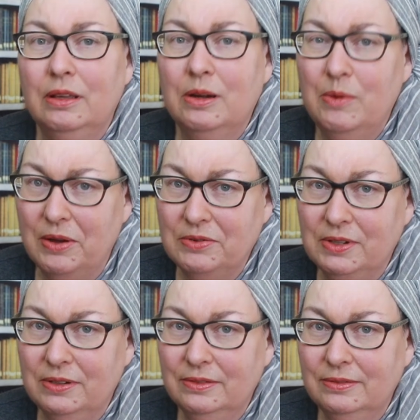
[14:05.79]

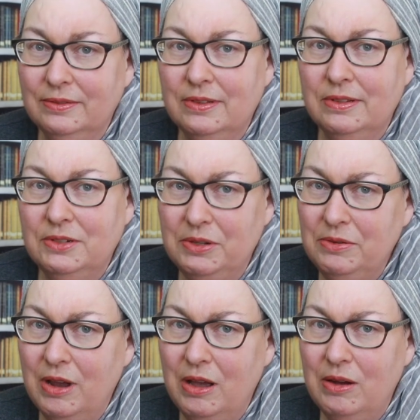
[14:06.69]
Quote, do
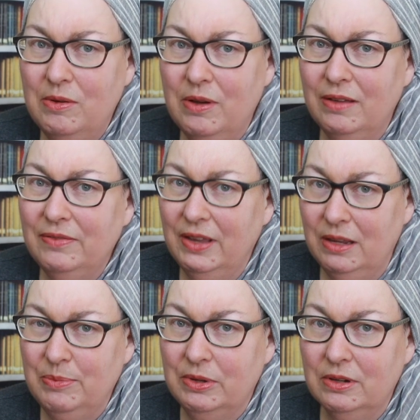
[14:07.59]
you know of
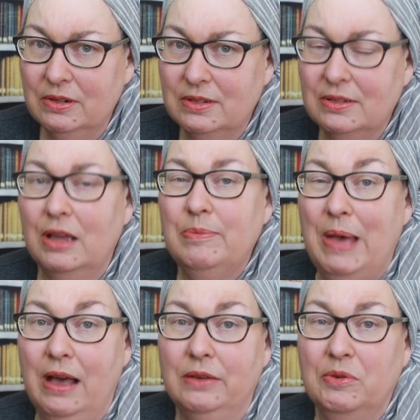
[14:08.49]
any books
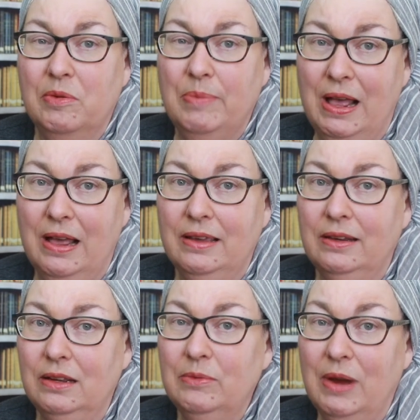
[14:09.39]
about or by
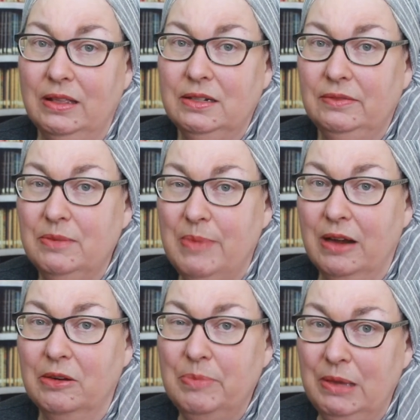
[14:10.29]
any relatively
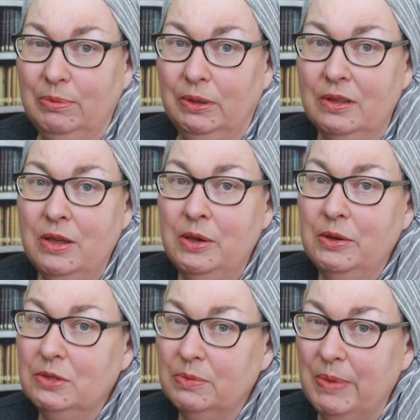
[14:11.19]
modern people
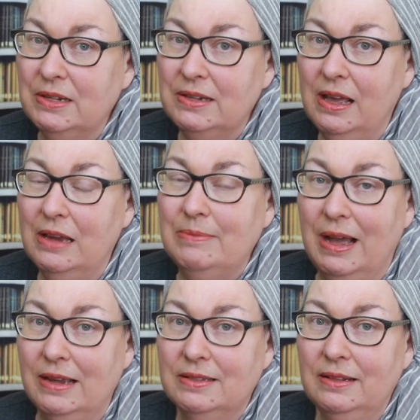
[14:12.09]
who spent time
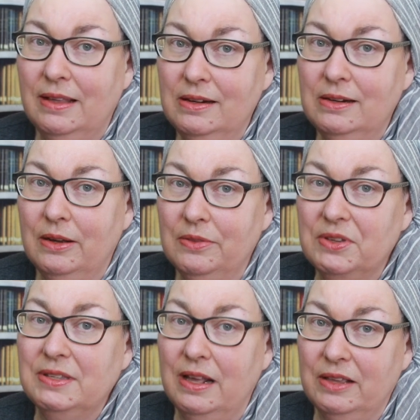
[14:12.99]
isolated on
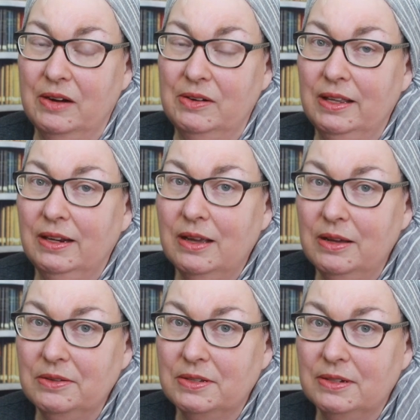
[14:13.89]
the South Carolina
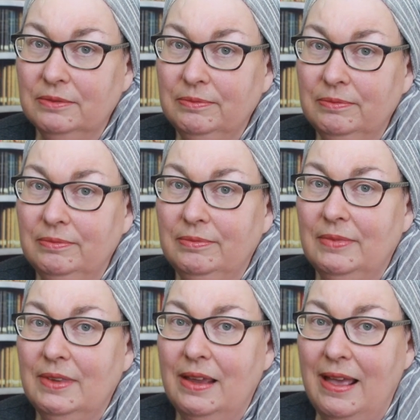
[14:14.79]
coast?
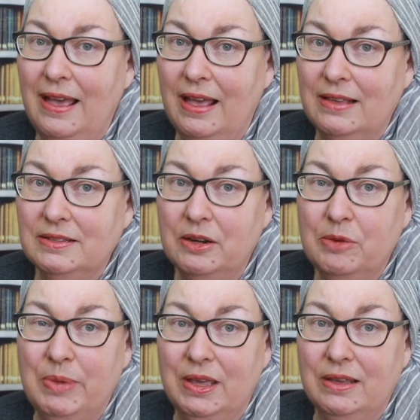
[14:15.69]
Has
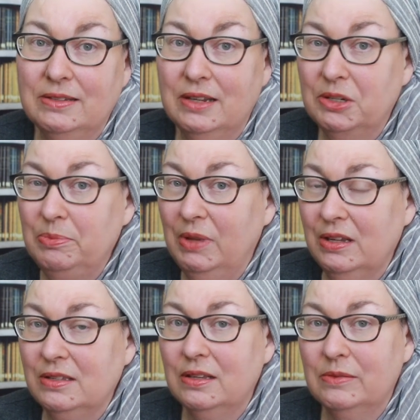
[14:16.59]
there been such a
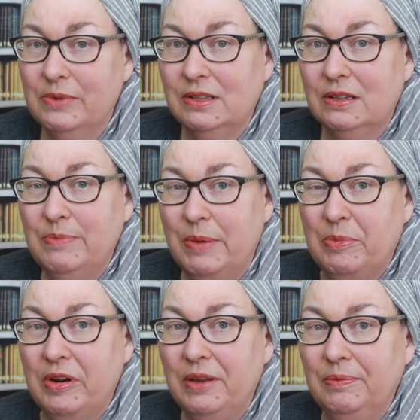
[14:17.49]
place in recent
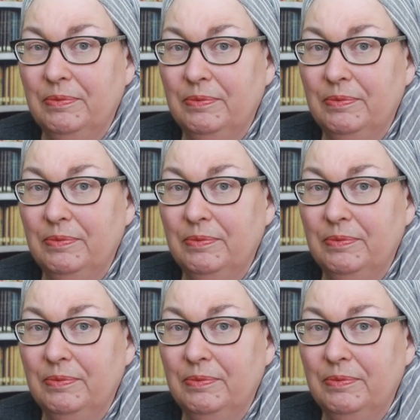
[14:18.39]
memory?